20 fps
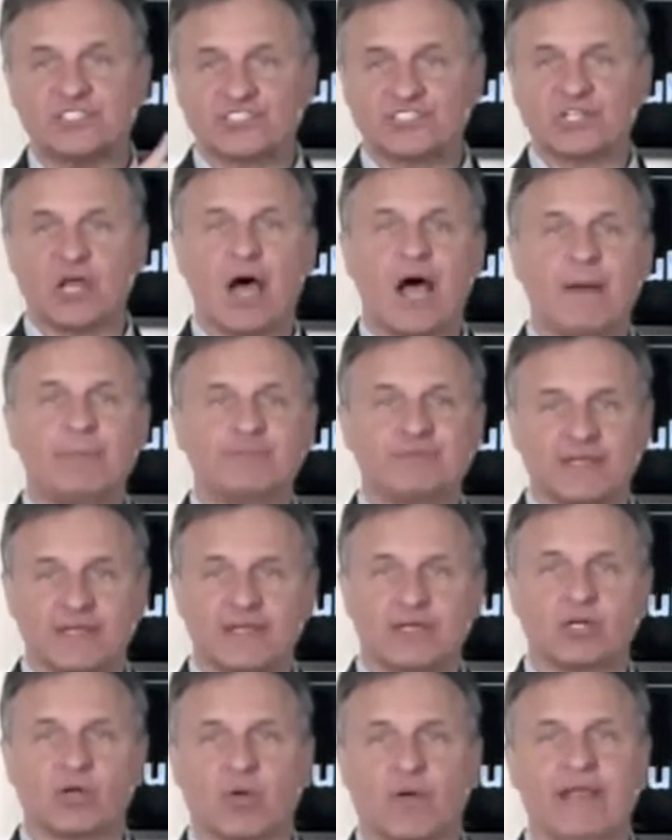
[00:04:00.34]
stopped
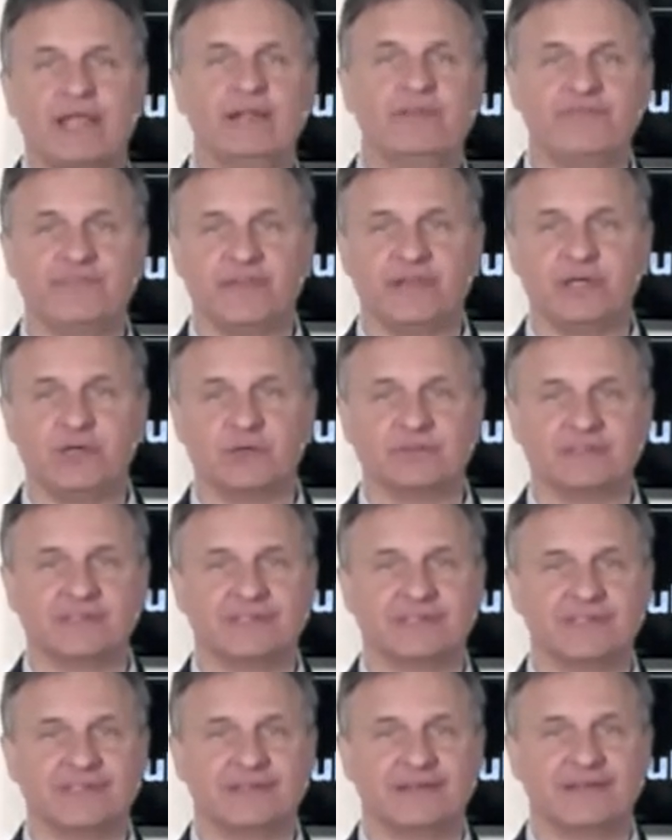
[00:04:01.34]
in a grain field,
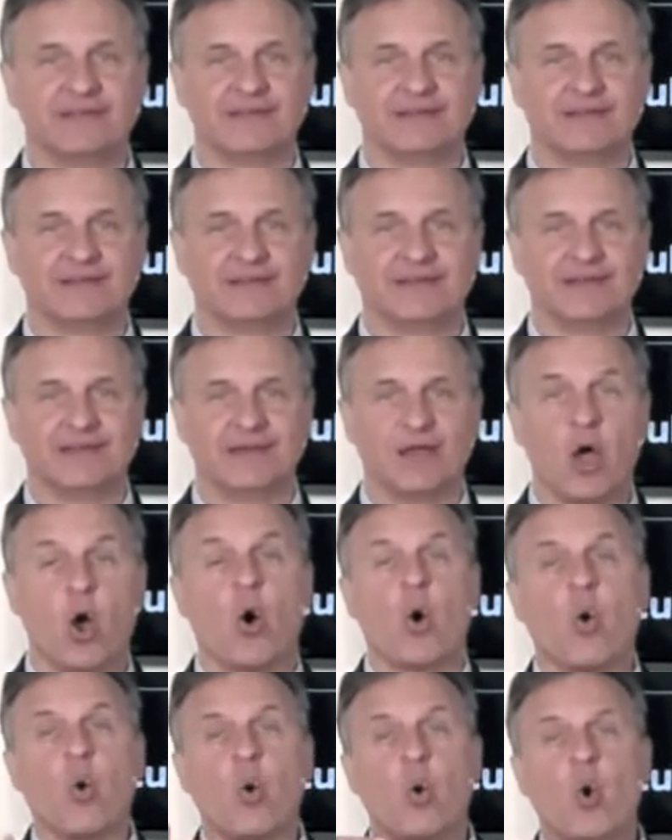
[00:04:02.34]

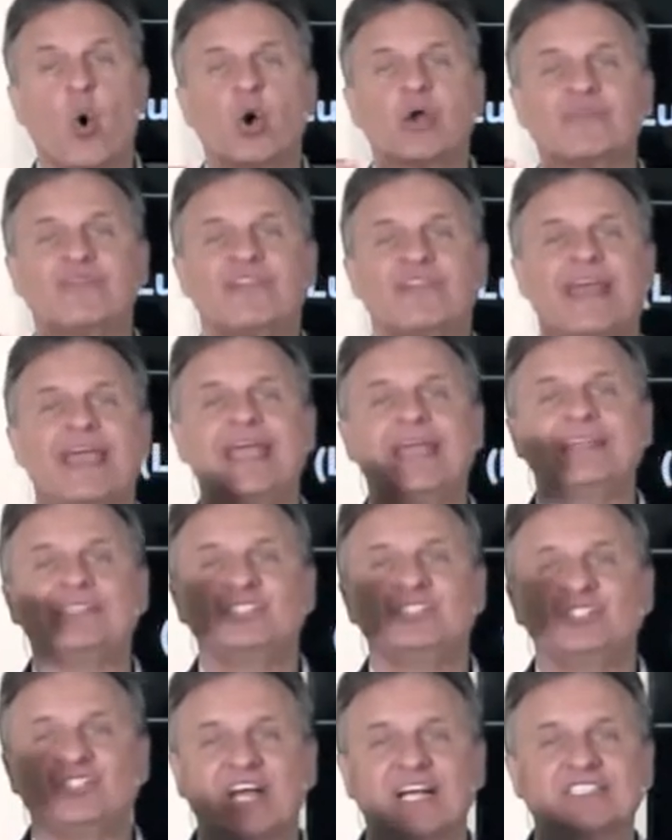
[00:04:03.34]
or they
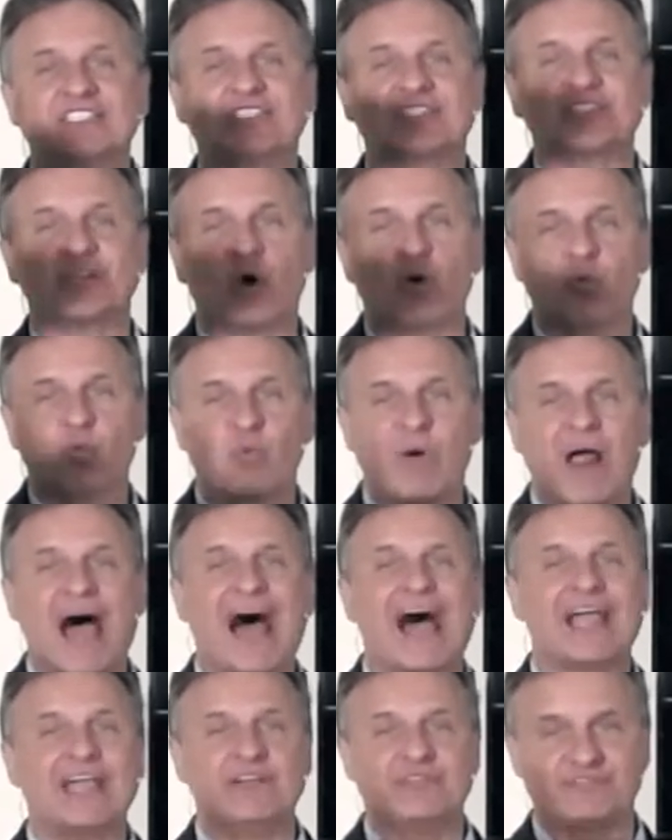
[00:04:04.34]
just
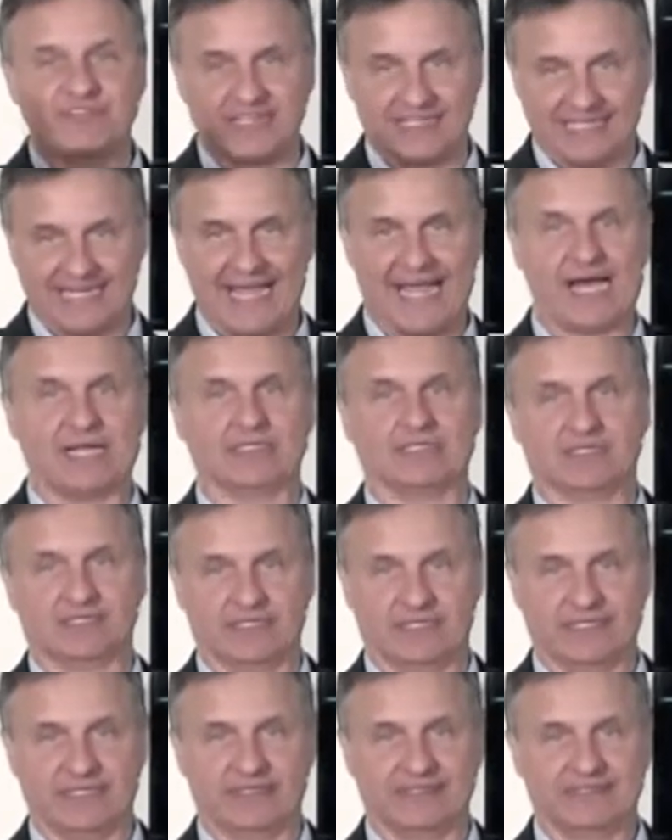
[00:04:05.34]
arrived in
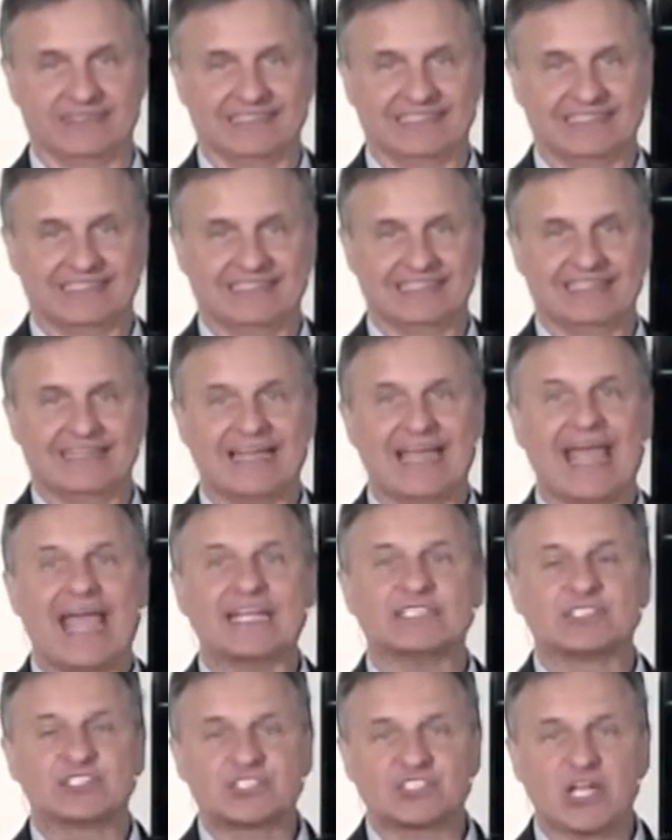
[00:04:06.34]
Galilee
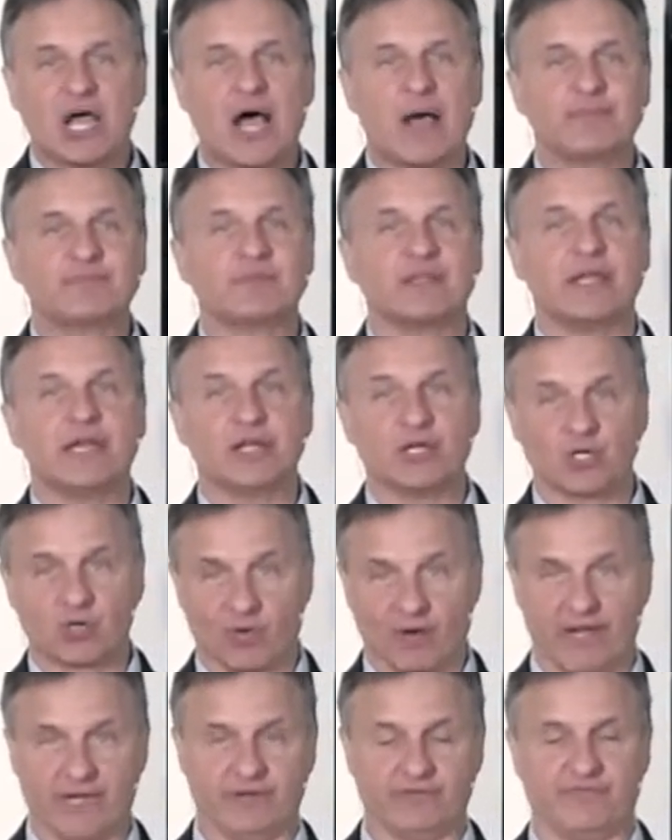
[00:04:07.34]
and stopped in a
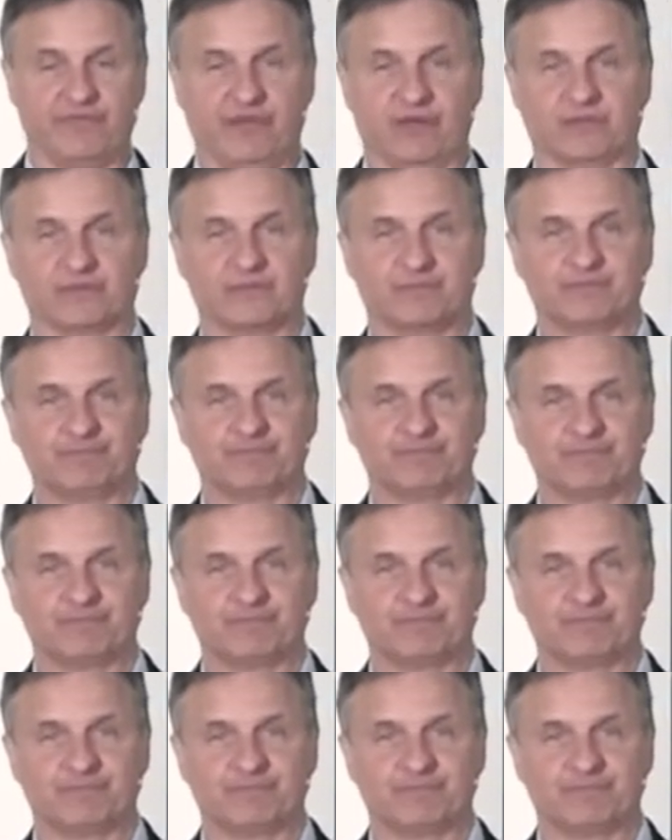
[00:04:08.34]
grain field.